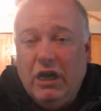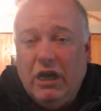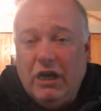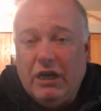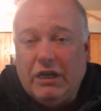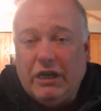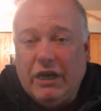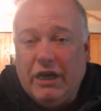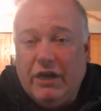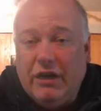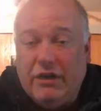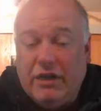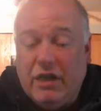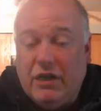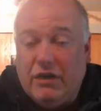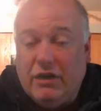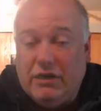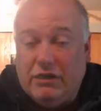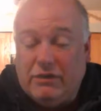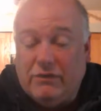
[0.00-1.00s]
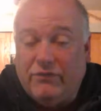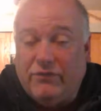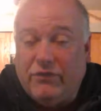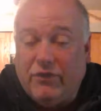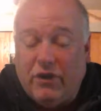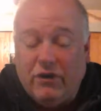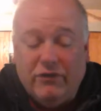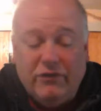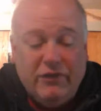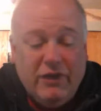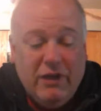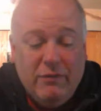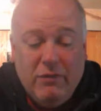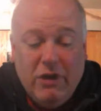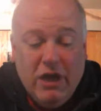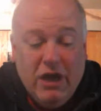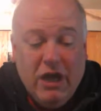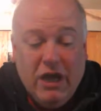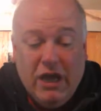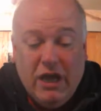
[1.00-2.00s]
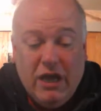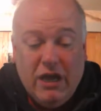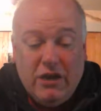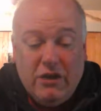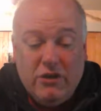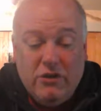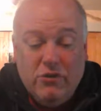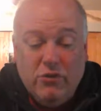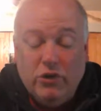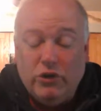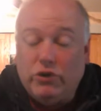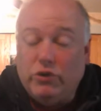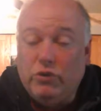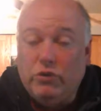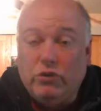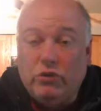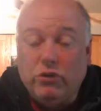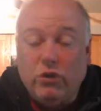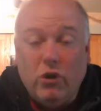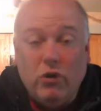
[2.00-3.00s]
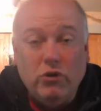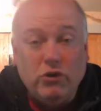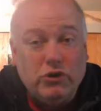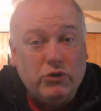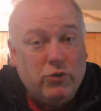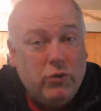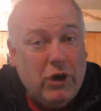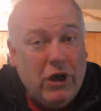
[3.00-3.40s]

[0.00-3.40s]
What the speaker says: okay, that is in front of them, and you are too close,